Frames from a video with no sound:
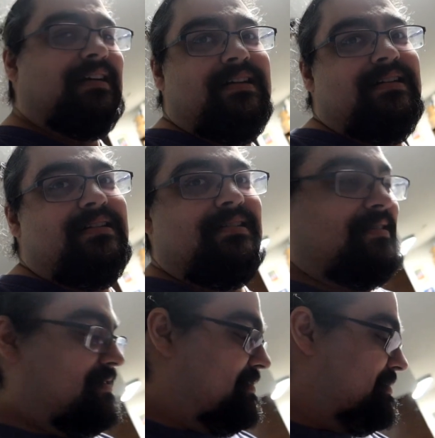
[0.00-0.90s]

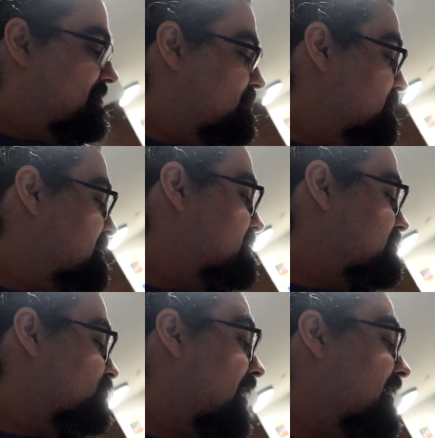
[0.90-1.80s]
Because
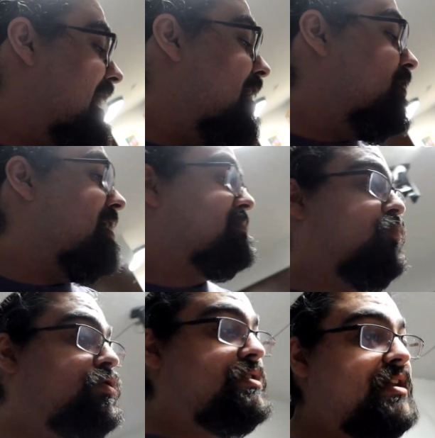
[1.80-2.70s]
these right now has
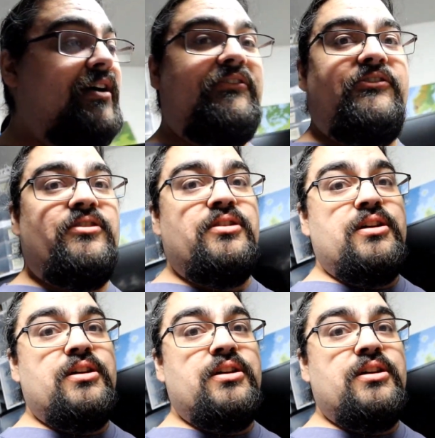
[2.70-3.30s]
more stuff